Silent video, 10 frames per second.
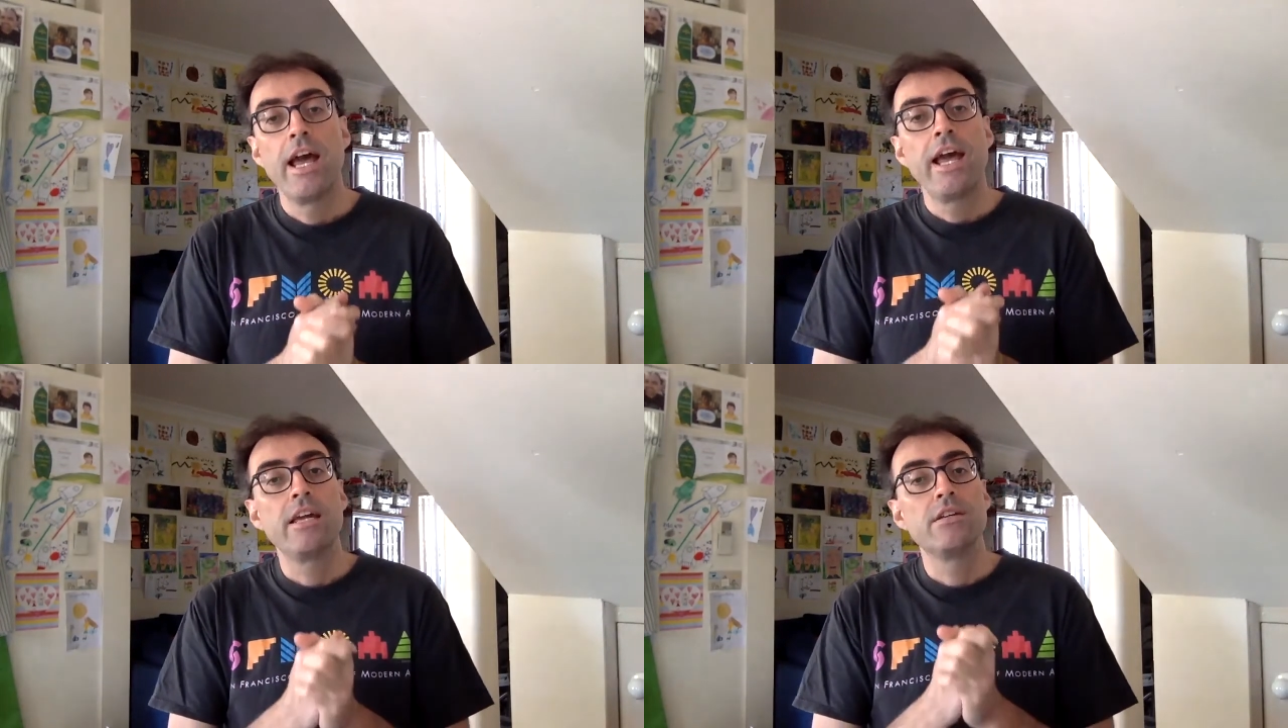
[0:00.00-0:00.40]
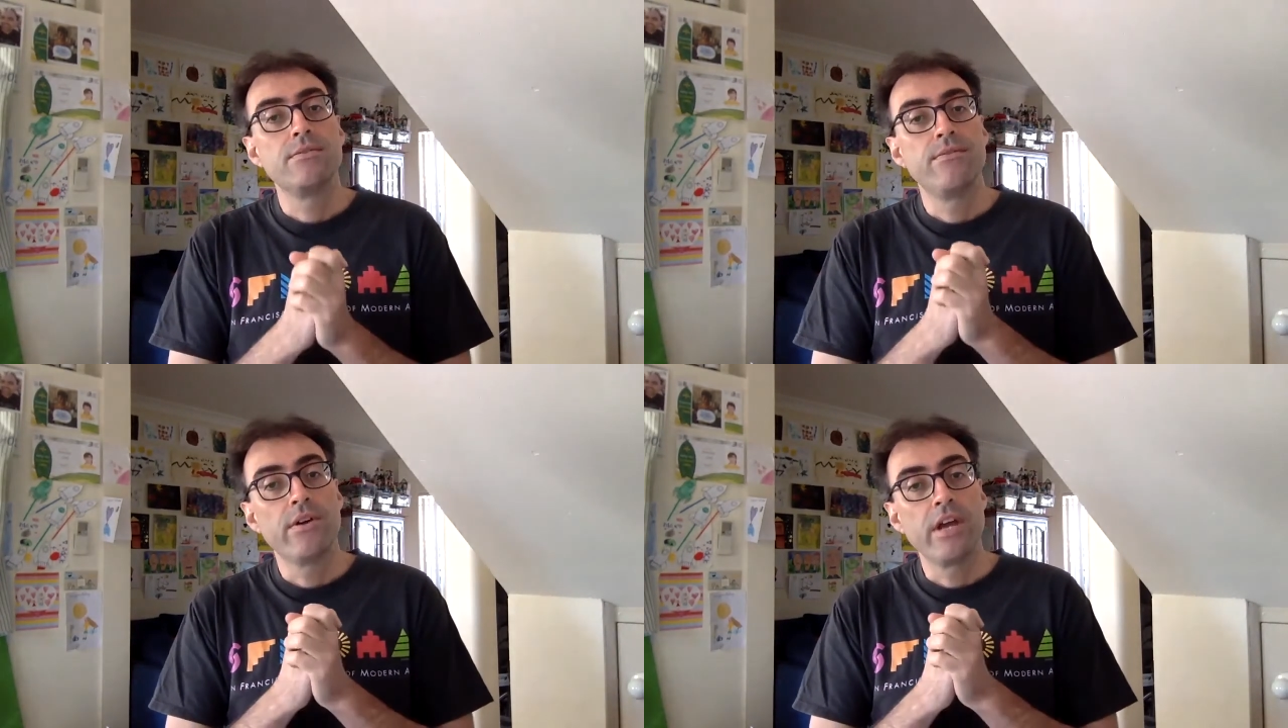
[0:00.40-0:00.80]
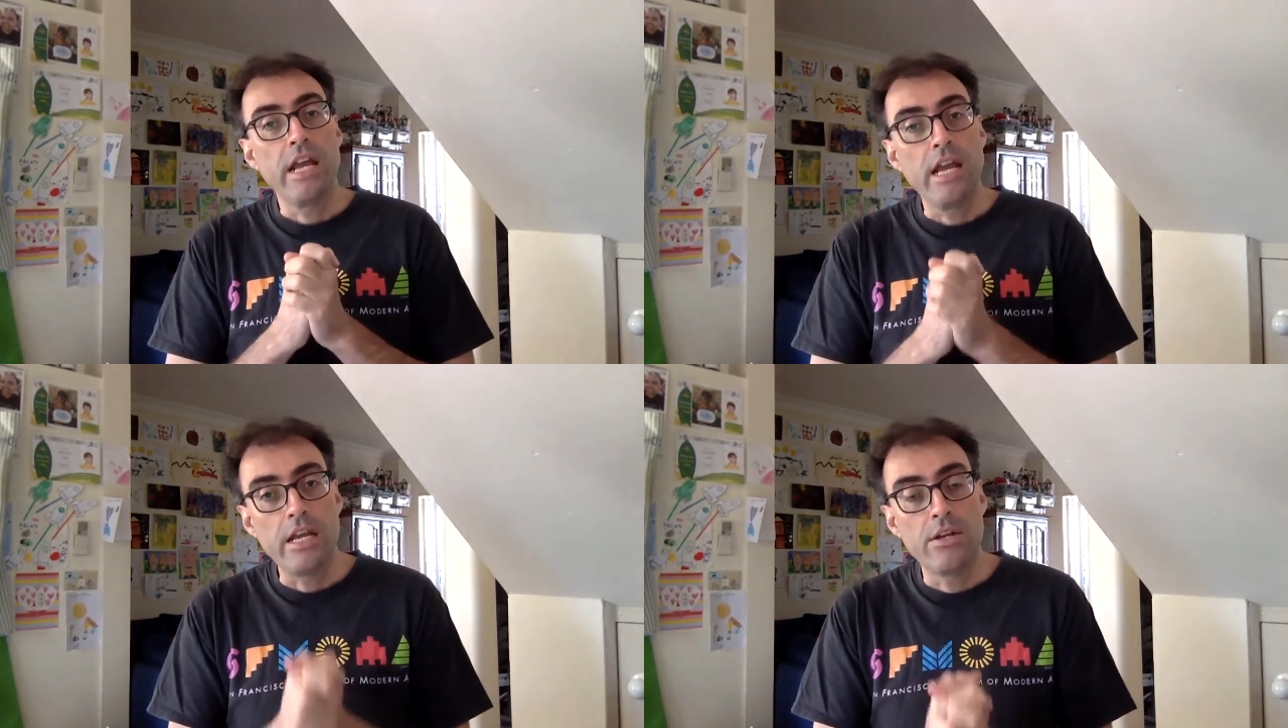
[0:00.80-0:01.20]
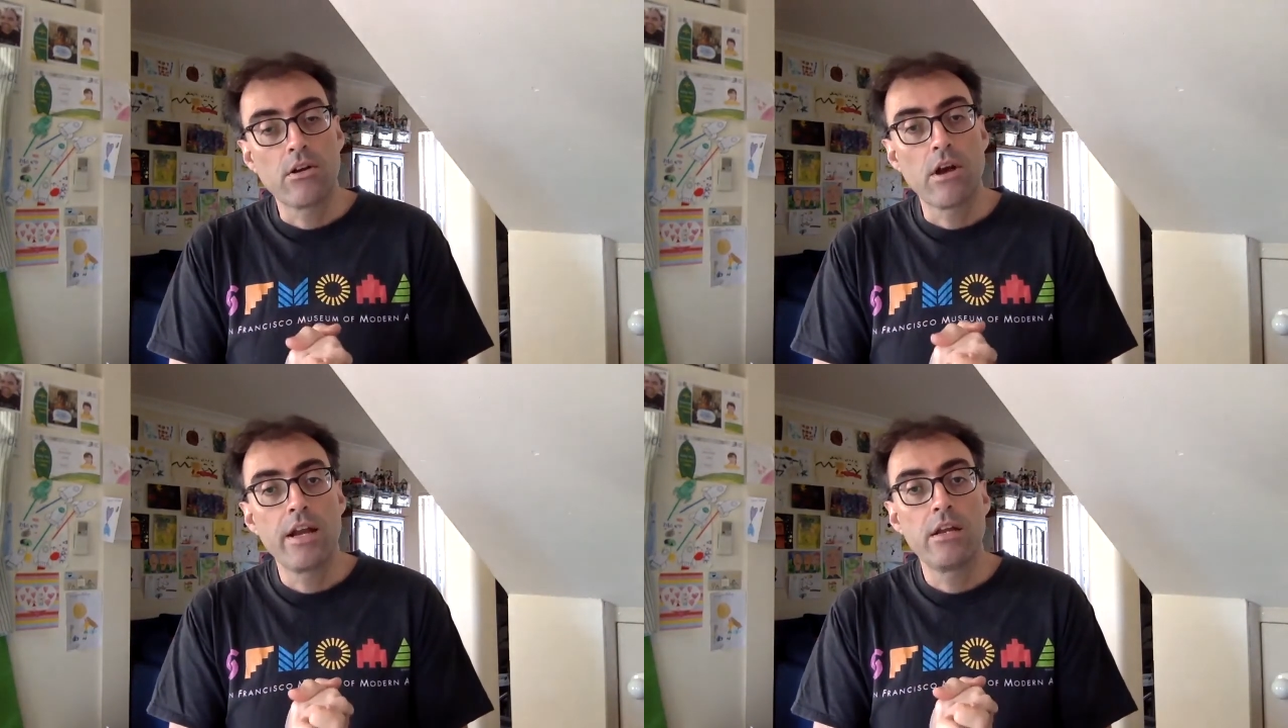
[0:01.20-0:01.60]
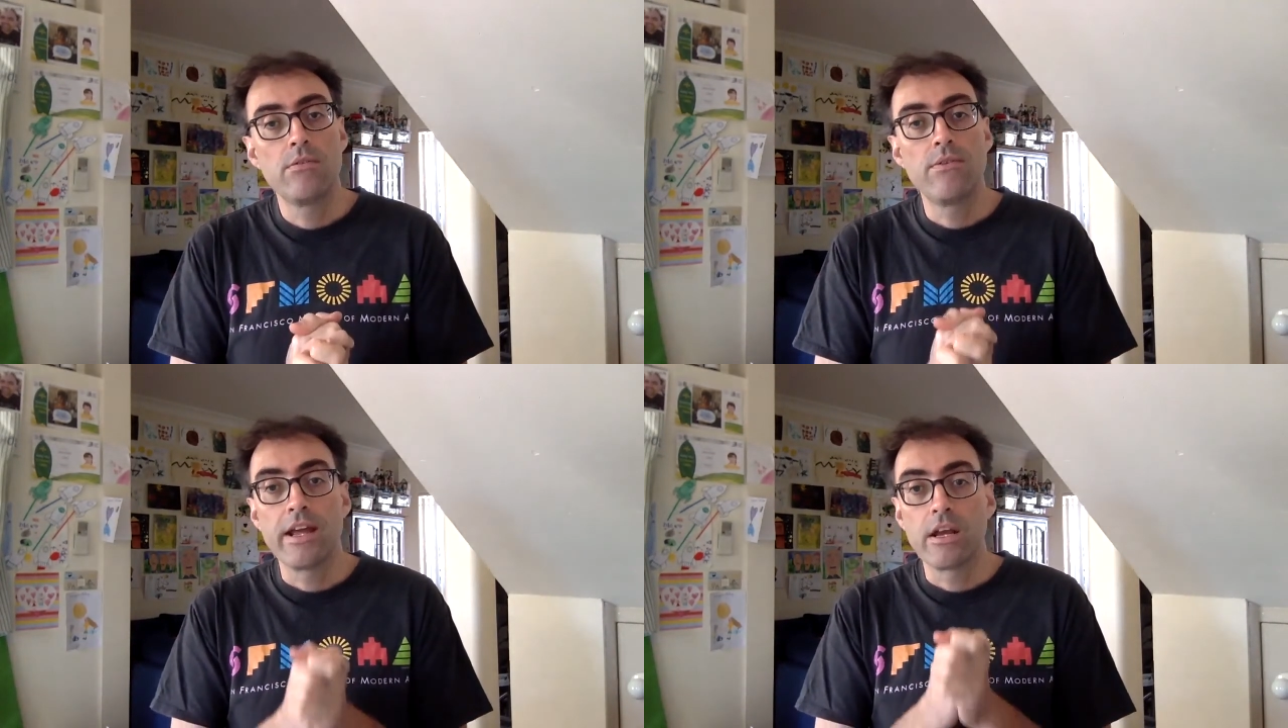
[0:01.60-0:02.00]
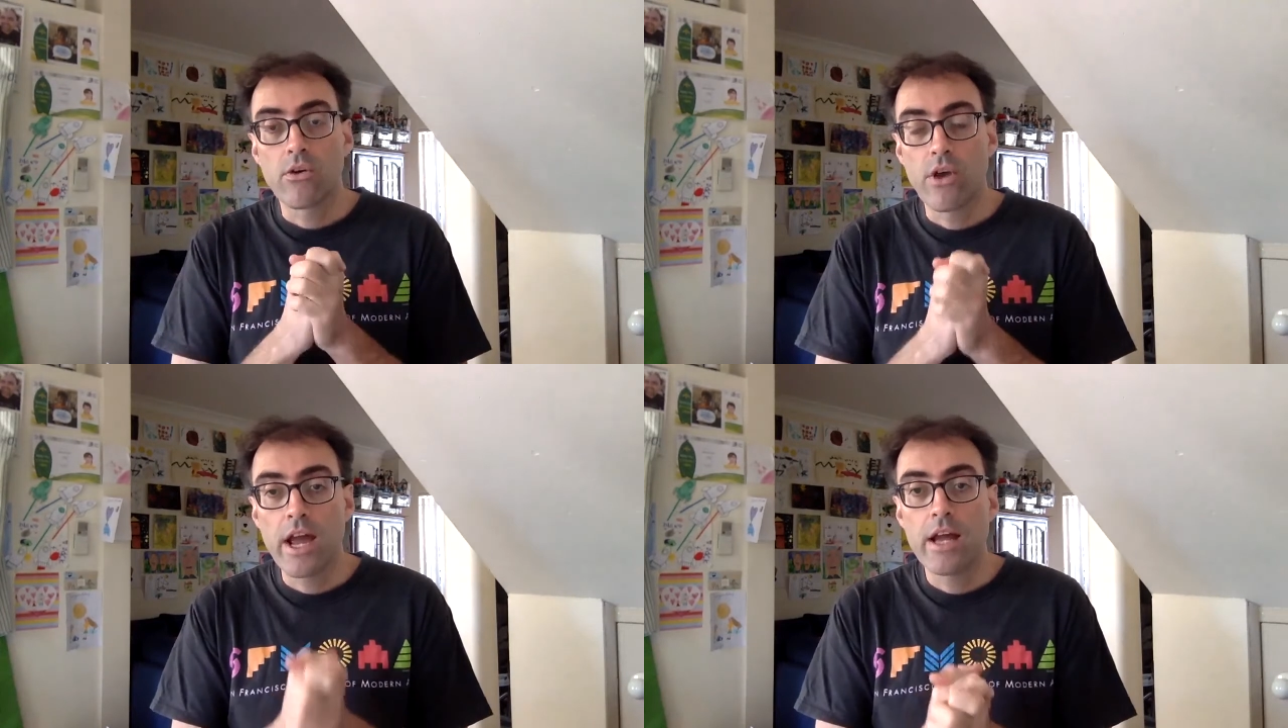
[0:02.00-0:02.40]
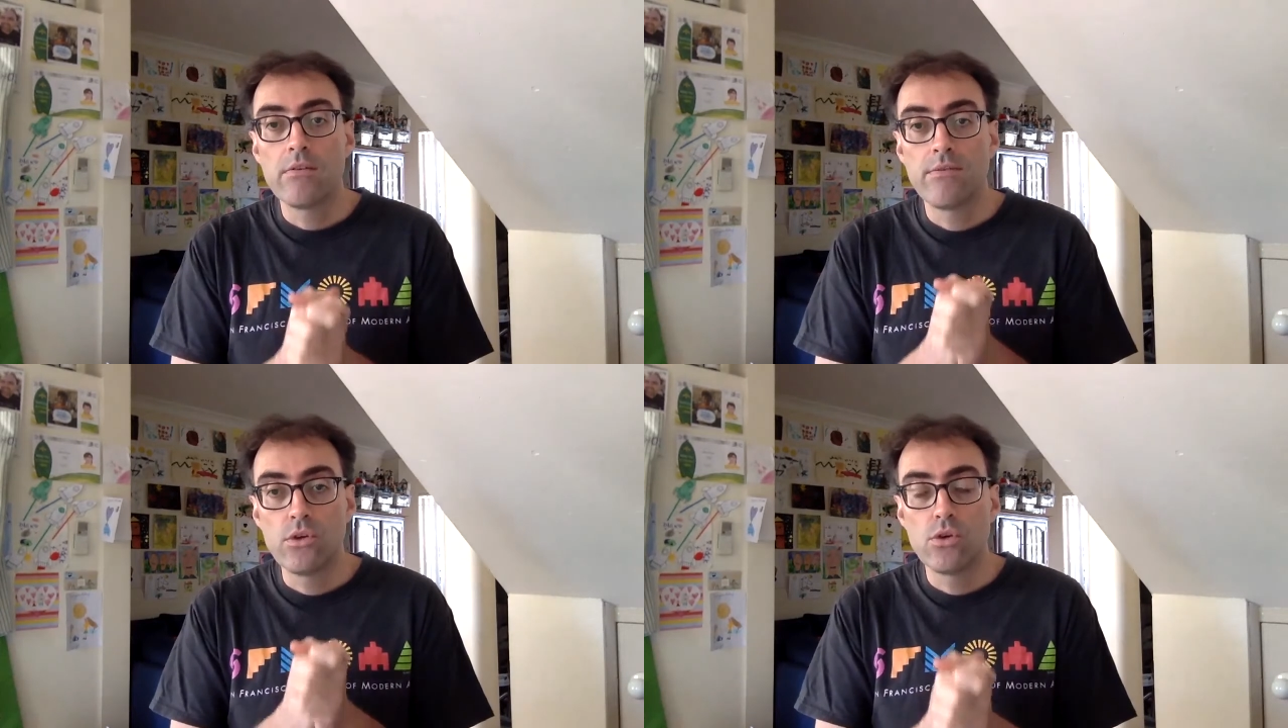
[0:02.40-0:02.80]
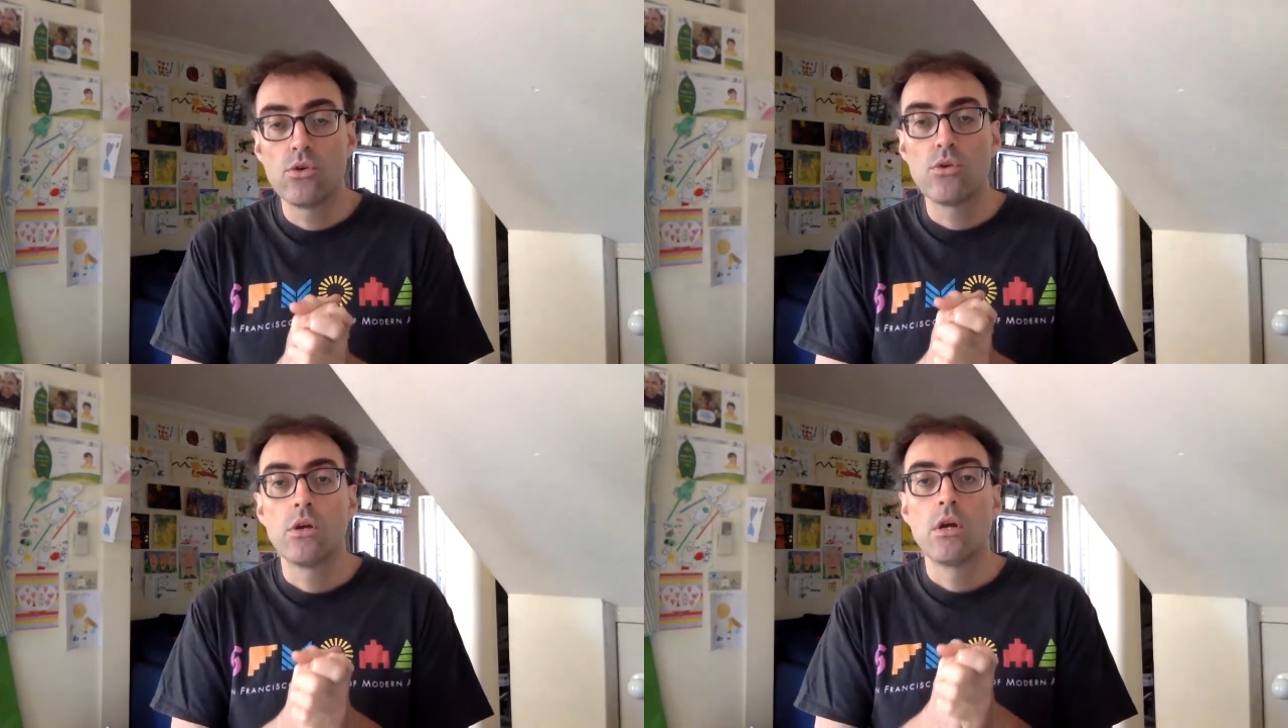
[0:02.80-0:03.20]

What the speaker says: He has a very integrative and creative view